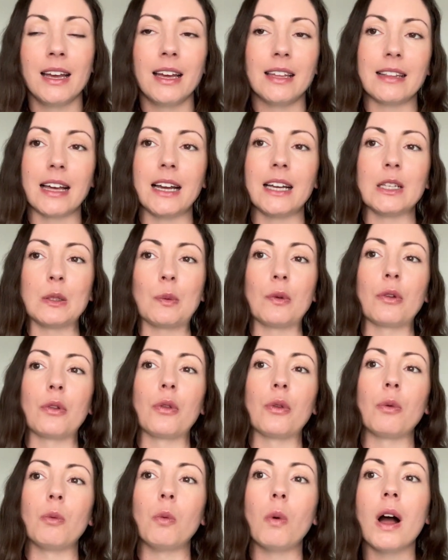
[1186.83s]
That is one of
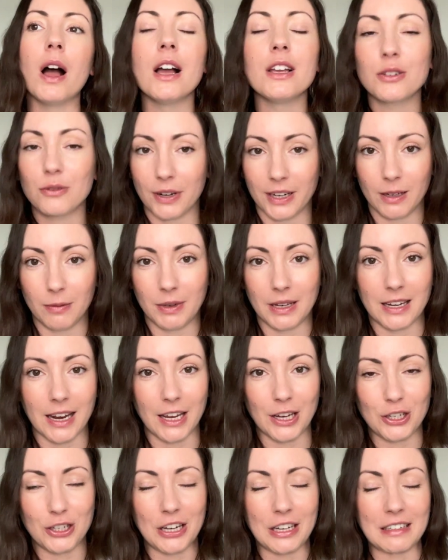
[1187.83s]
the worst
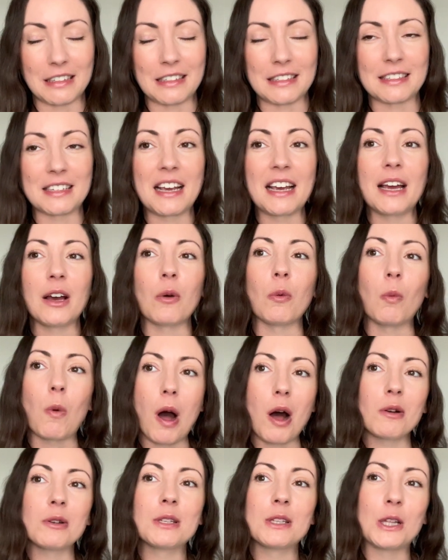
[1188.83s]
recommendations.
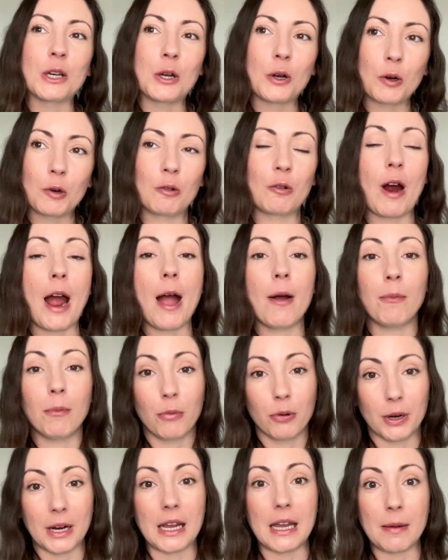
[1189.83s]
Whilst the
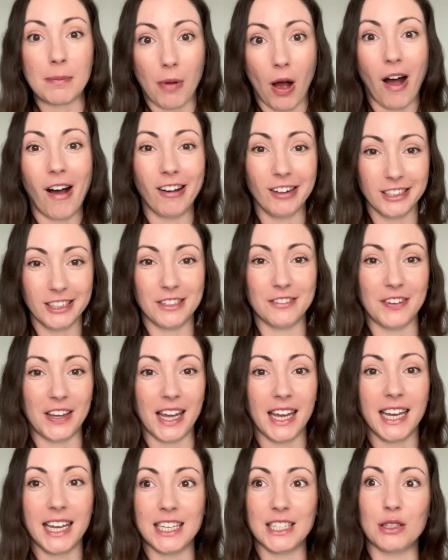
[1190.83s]
cranberry part of
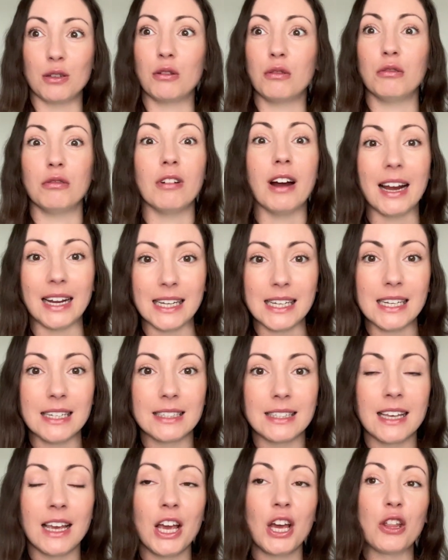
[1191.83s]
it is
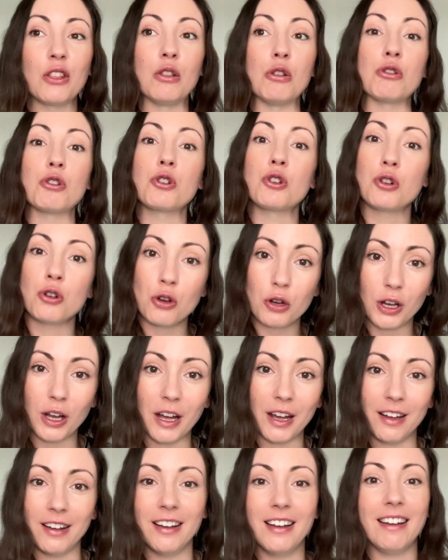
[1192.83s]
great, the
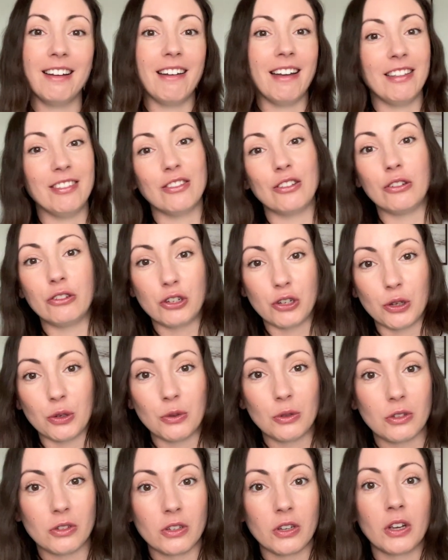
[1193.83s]
sugar in the
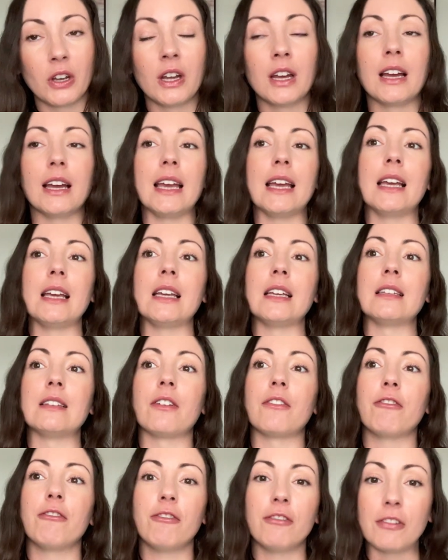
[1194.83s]
juice is
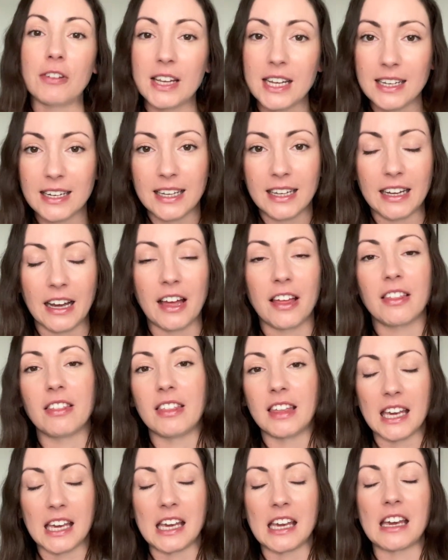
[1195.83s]
feeding
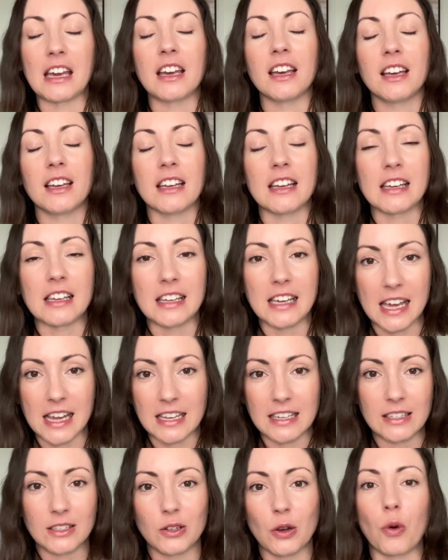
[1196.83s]
the
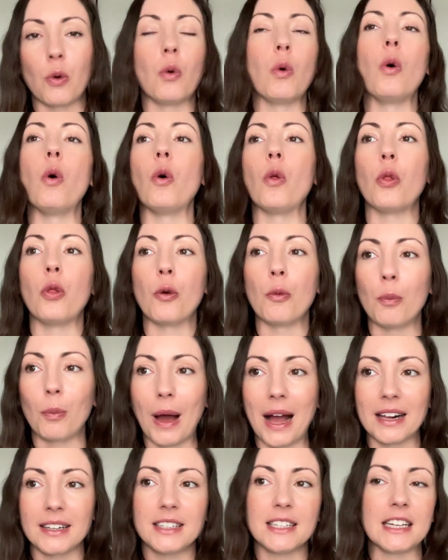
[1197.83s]
yeast or the
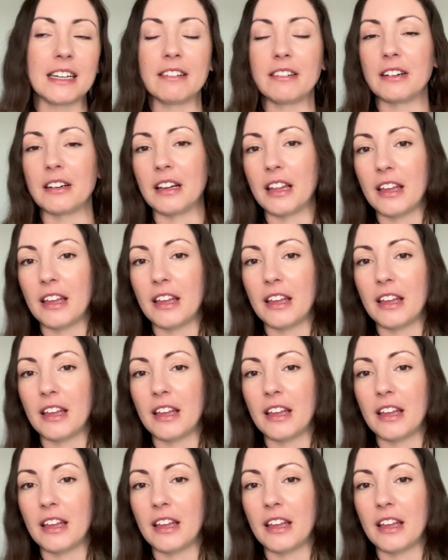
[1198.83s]
bacterial